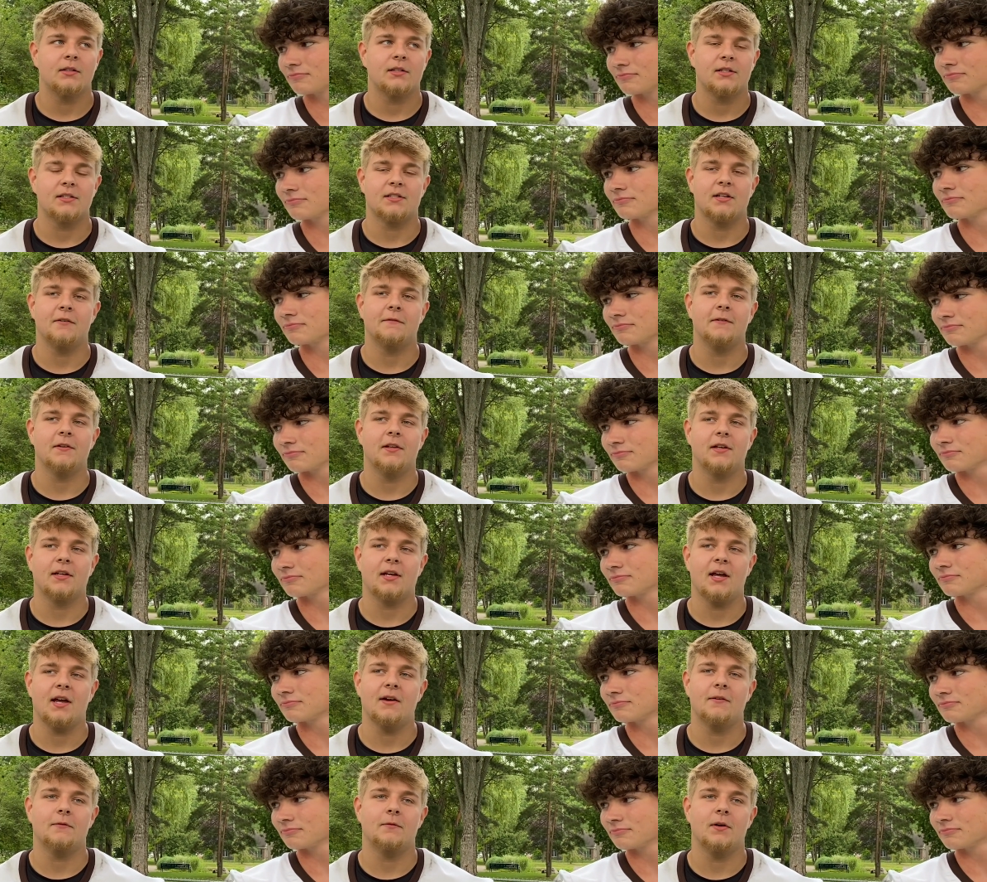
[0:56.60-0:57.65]
Speaker 1: Because I feel like
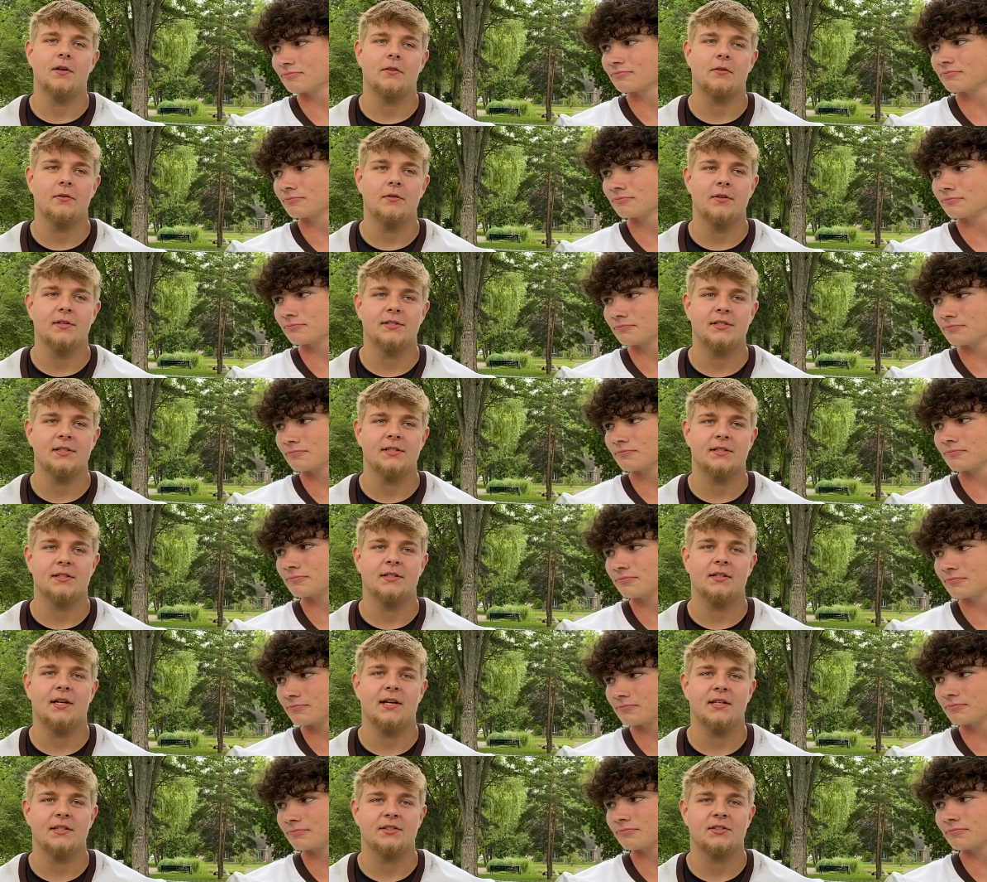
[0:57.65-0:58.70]
halfway through the
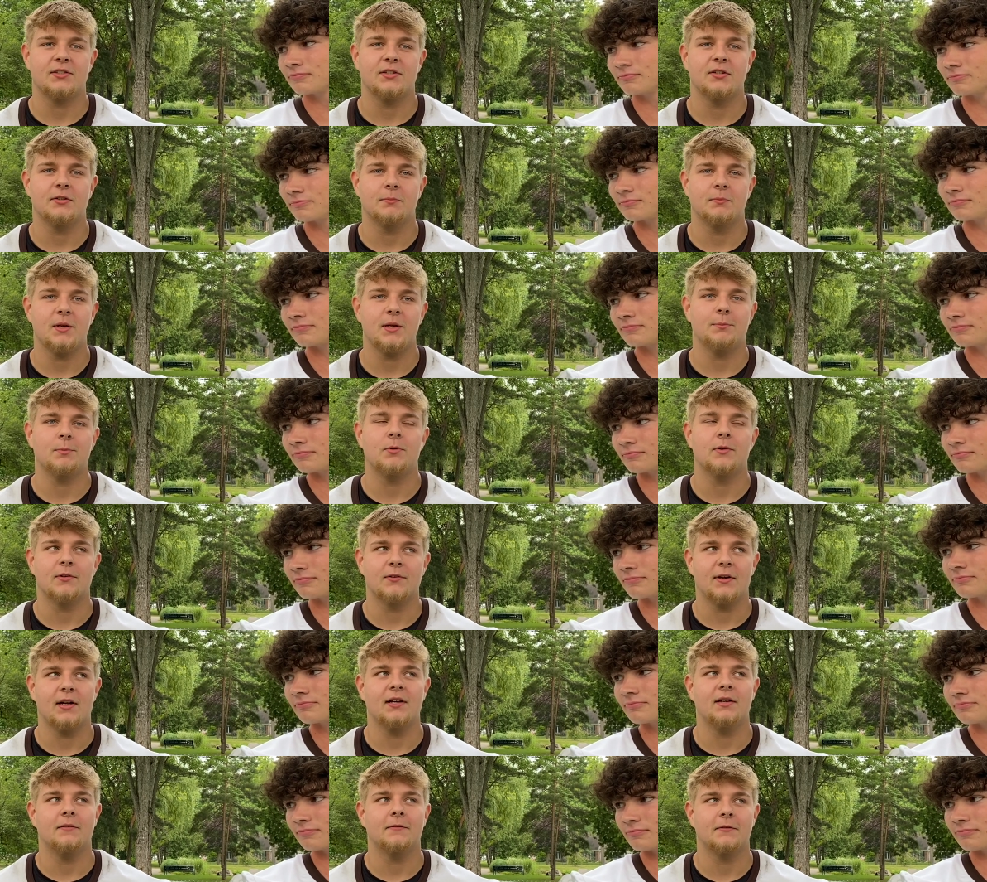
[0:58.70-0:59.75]
season last year, people were
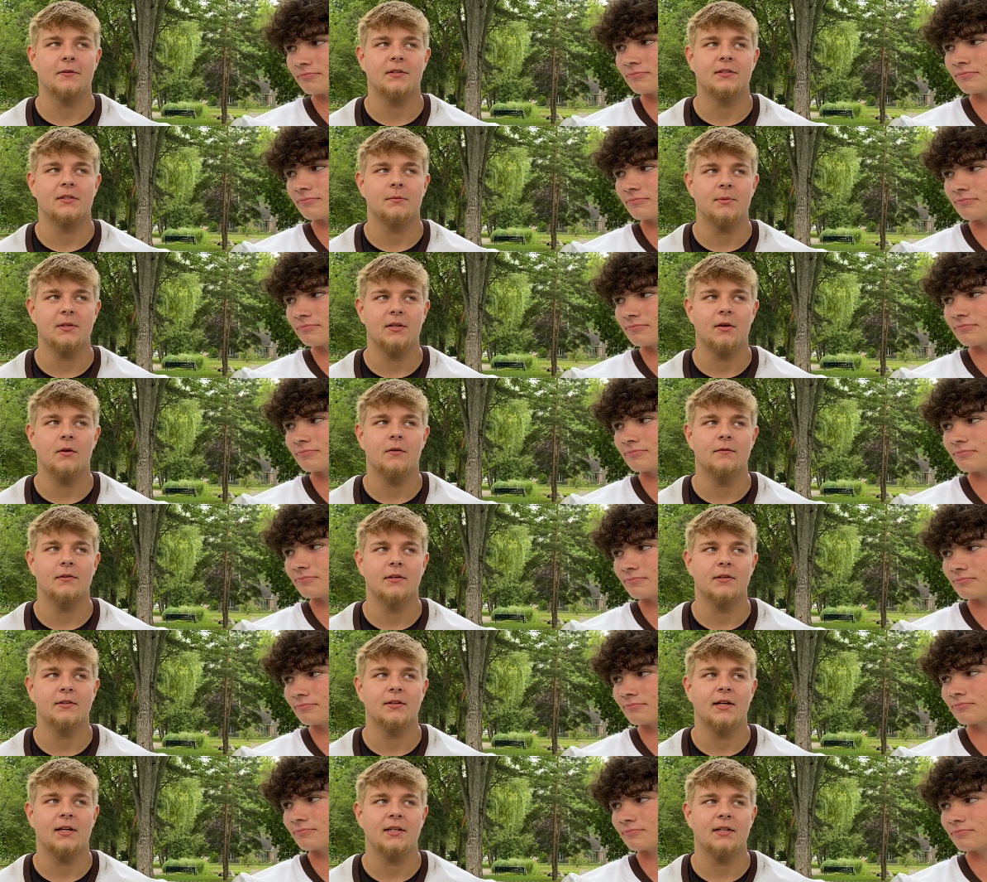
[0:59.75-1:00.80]
ready for it to be
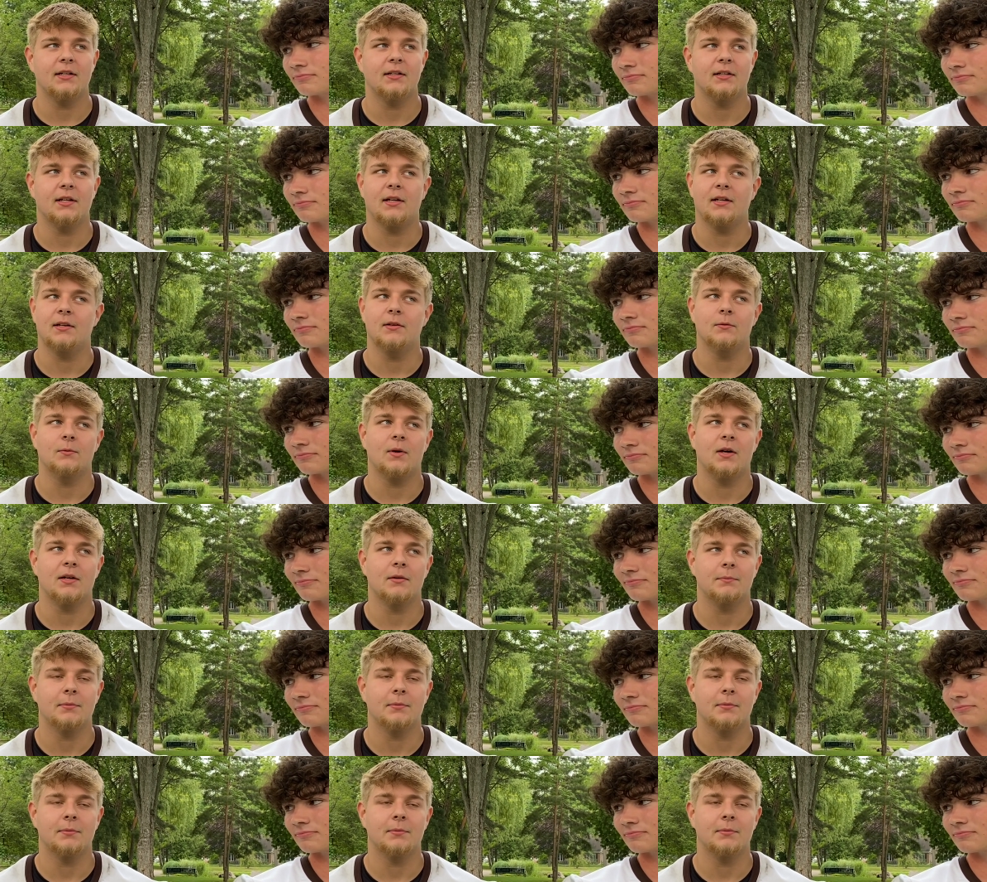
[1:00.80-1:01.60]
over already and they didn't want to